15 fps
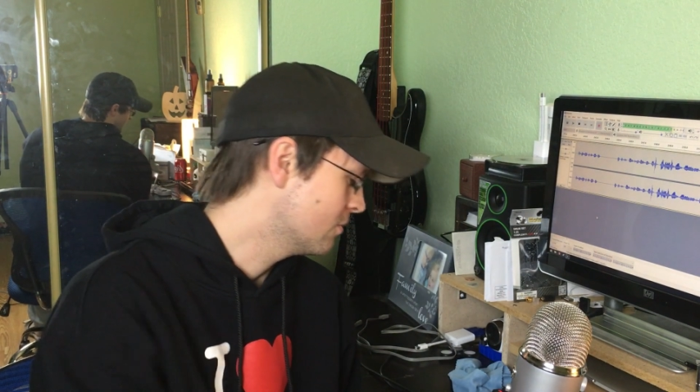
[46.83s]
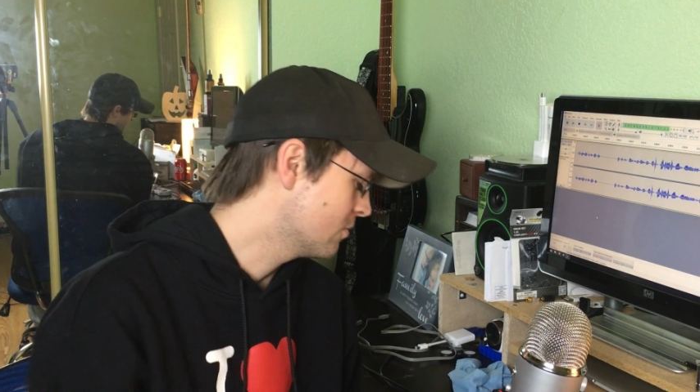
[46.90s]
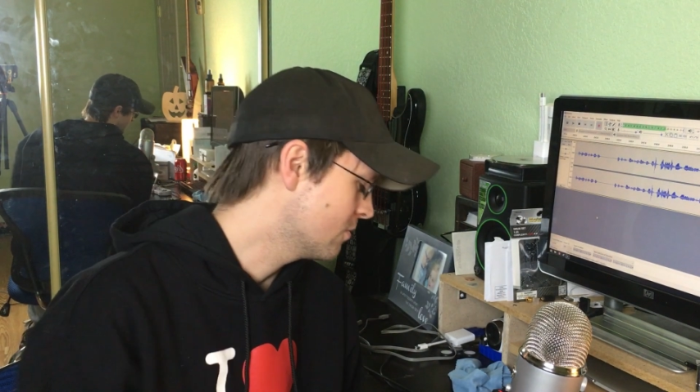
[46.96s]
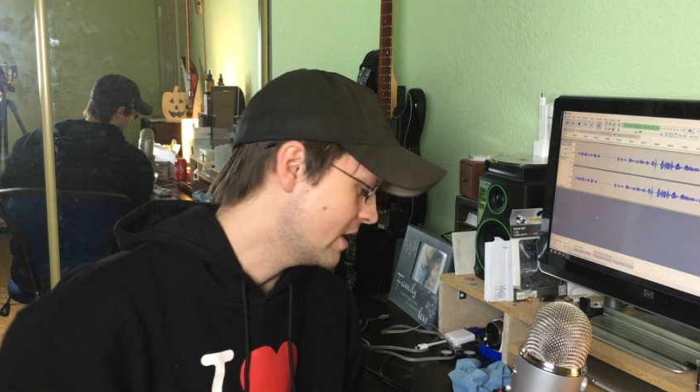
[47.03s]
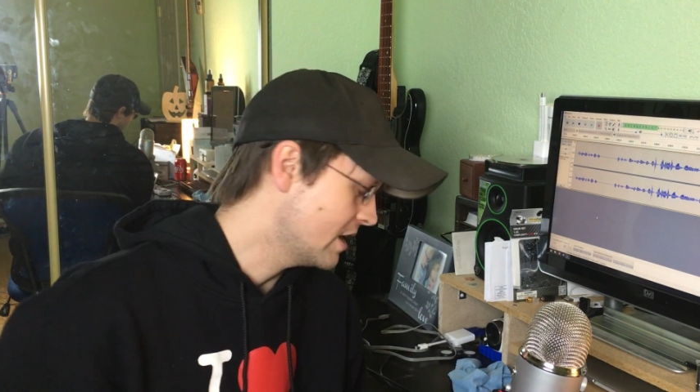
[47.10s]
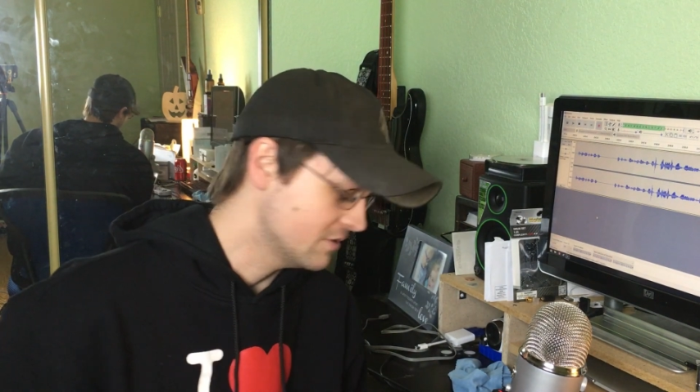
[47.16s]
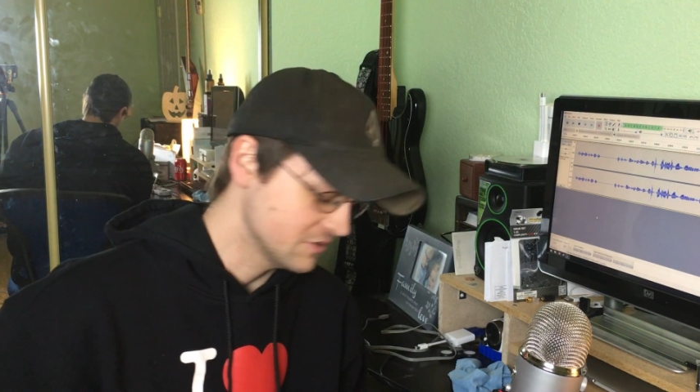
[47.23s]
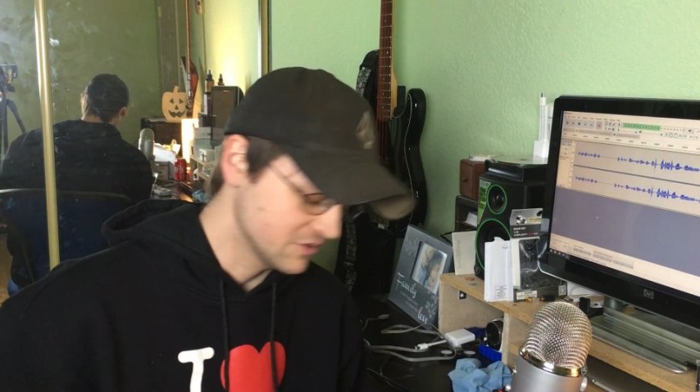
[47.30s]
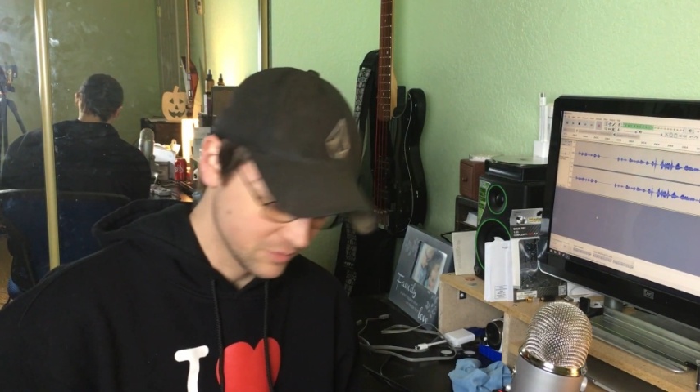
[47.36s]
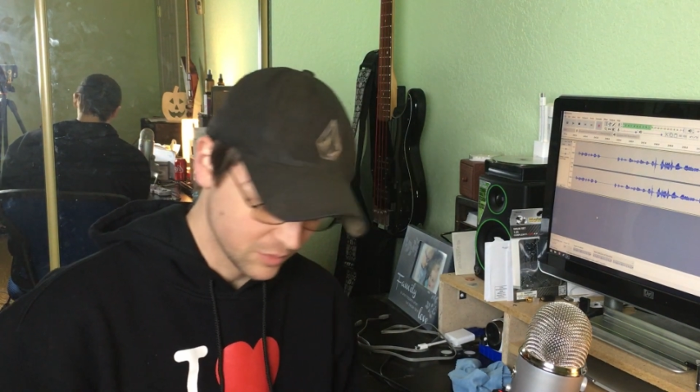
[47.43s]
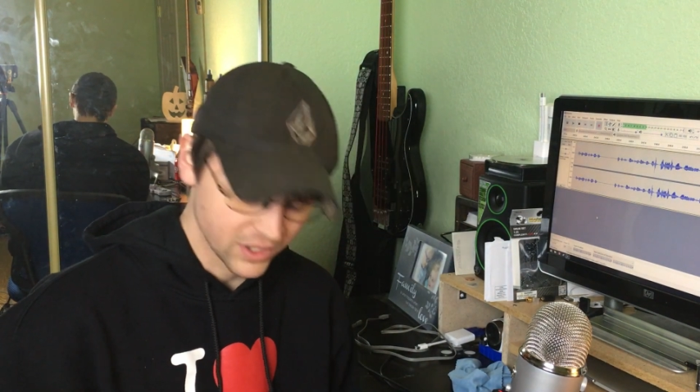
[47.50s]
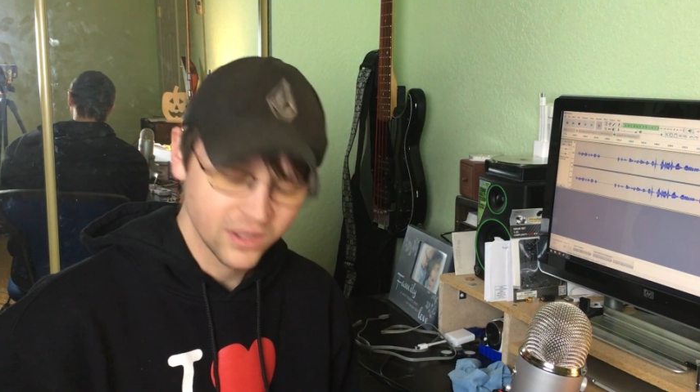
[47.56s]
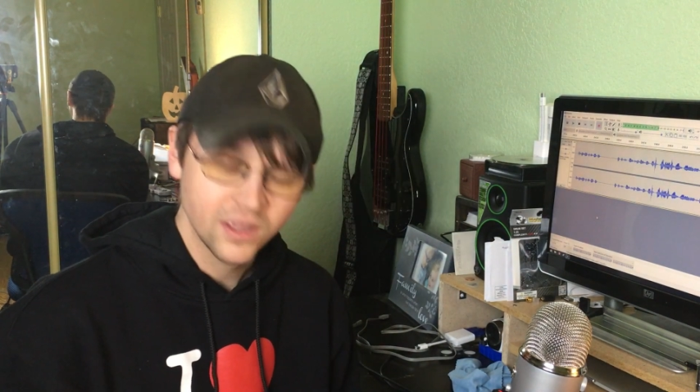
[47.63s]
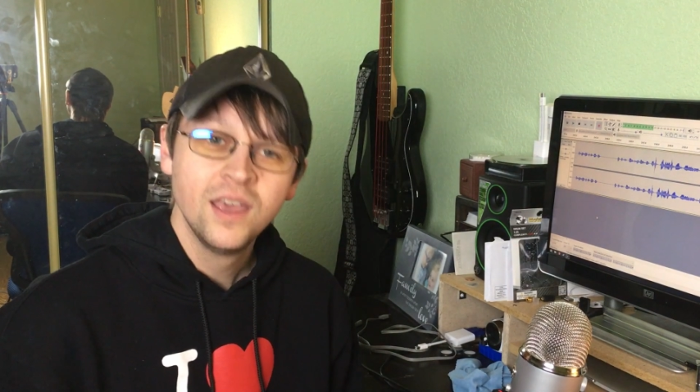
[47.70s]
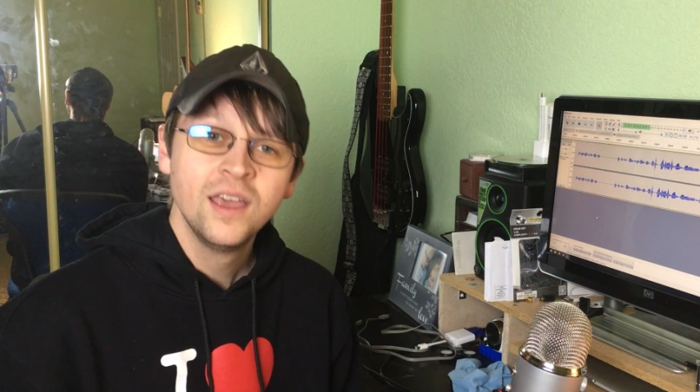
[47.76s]
rattles.
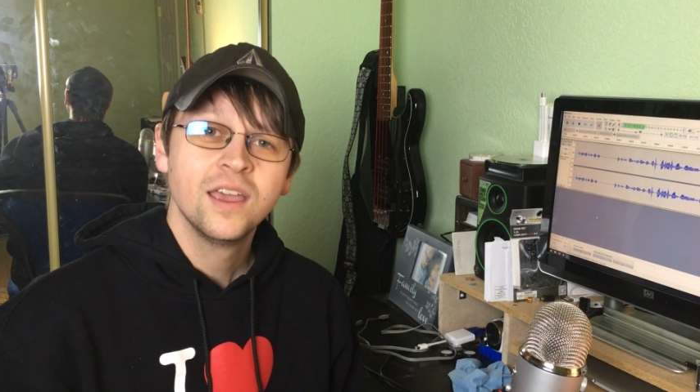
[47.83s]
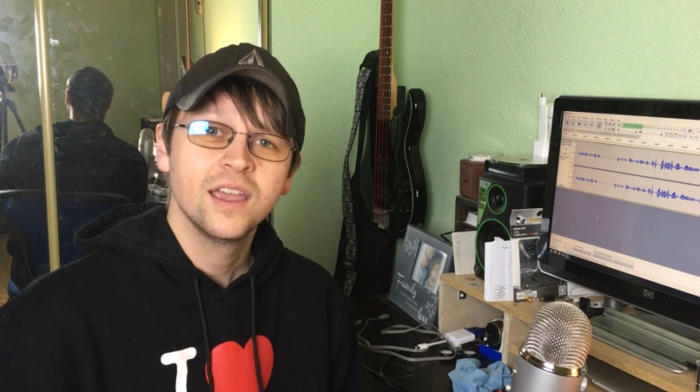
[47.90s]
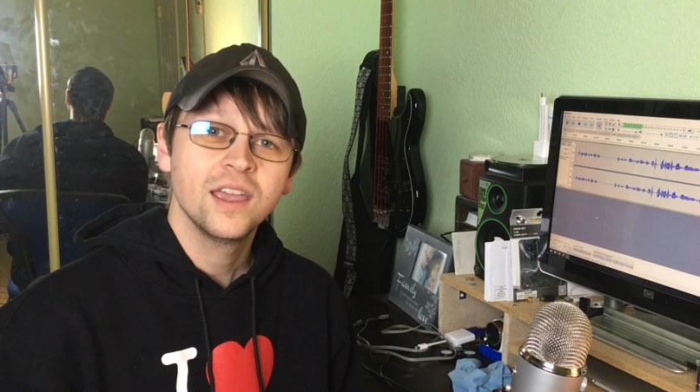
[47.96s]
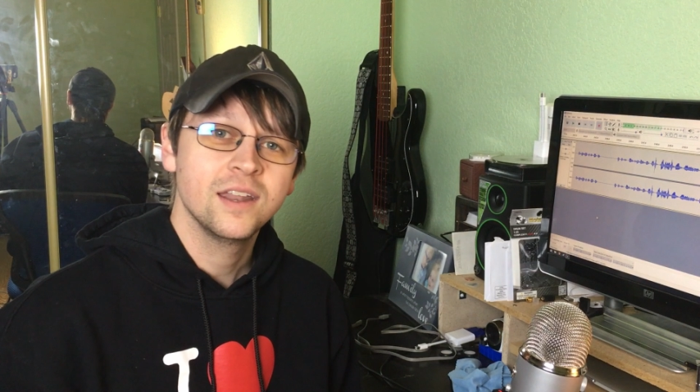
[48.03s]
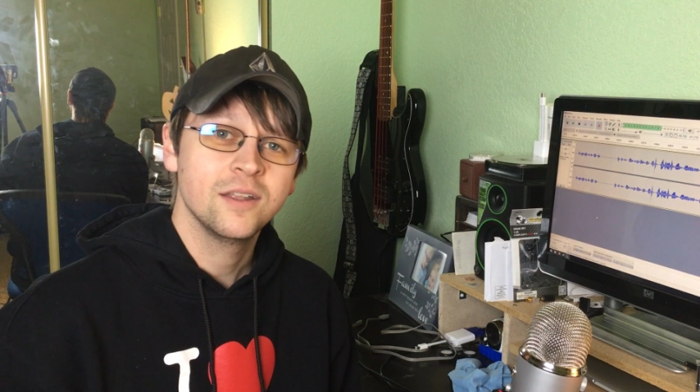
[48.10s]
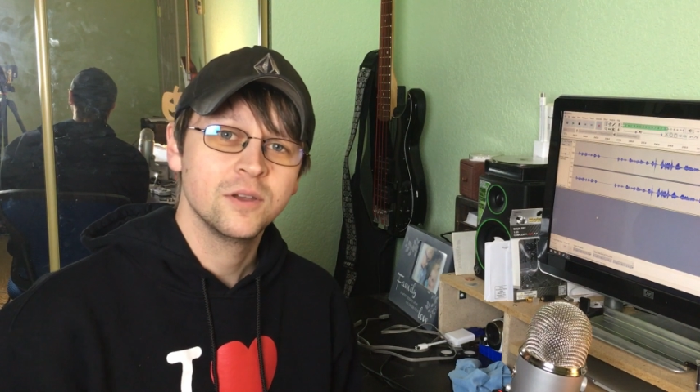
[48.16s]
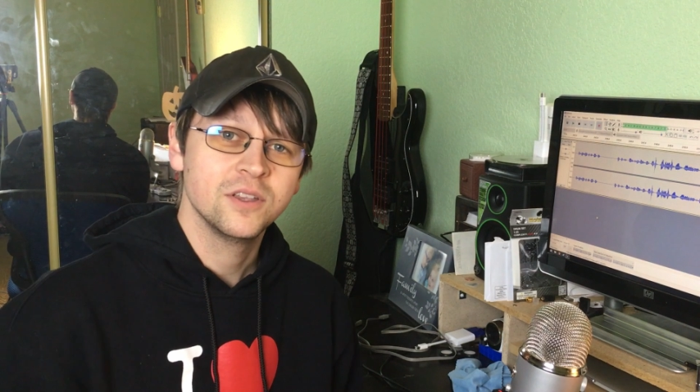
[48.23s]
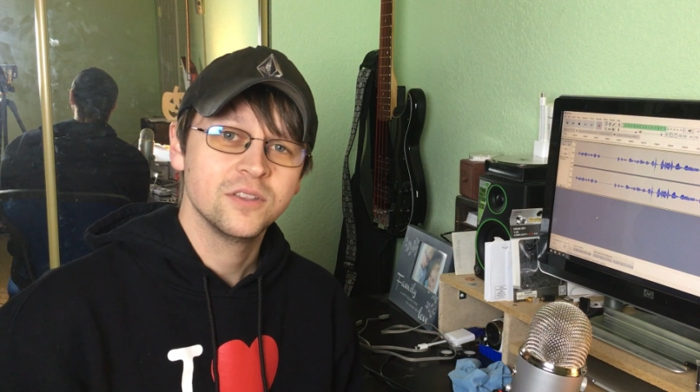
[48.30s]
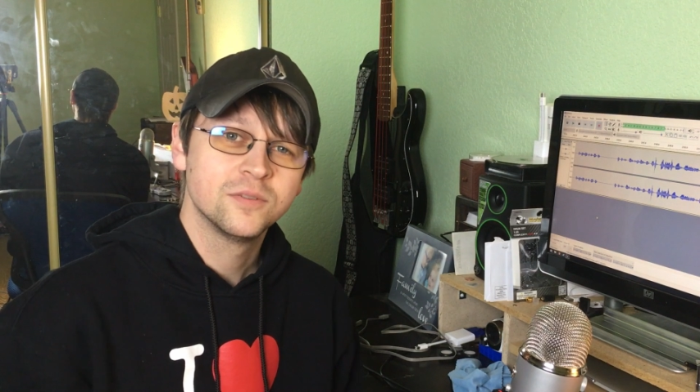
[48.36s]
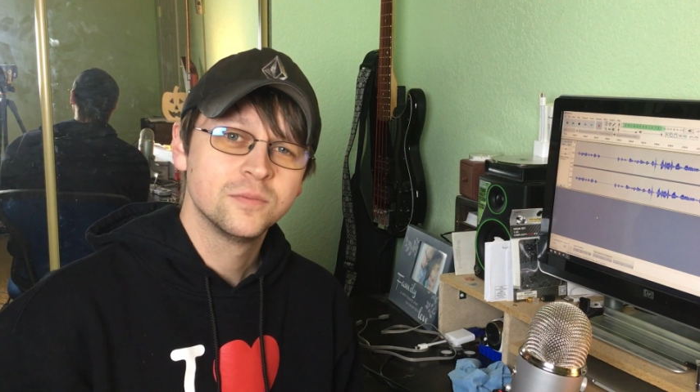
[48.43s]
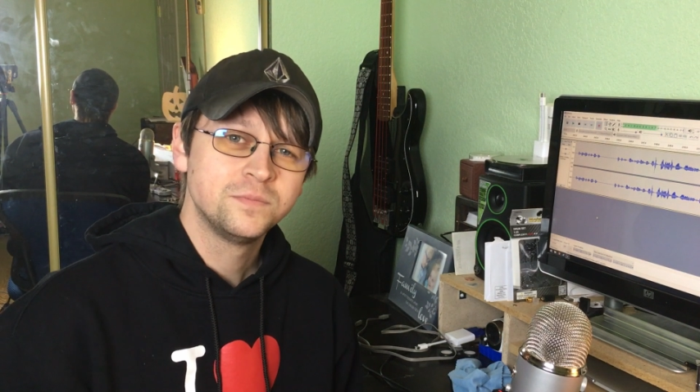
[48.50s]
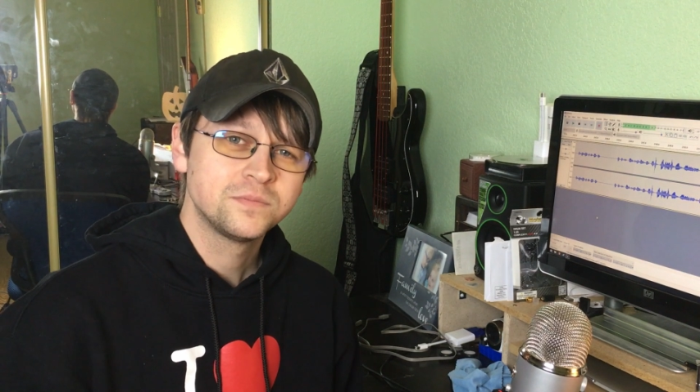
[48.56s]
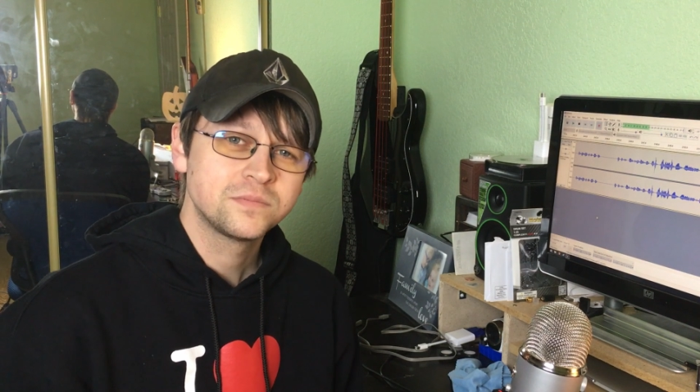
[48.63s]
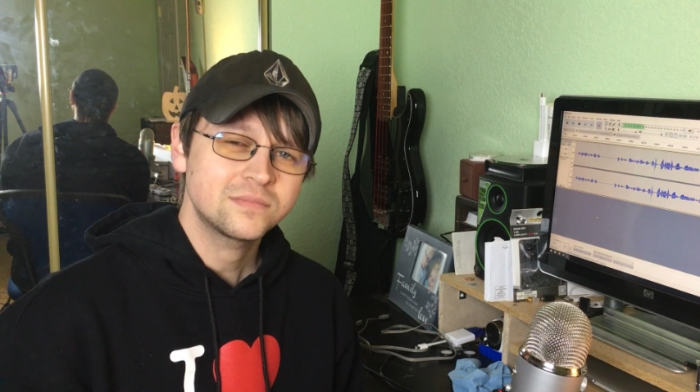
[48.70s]
But anyways,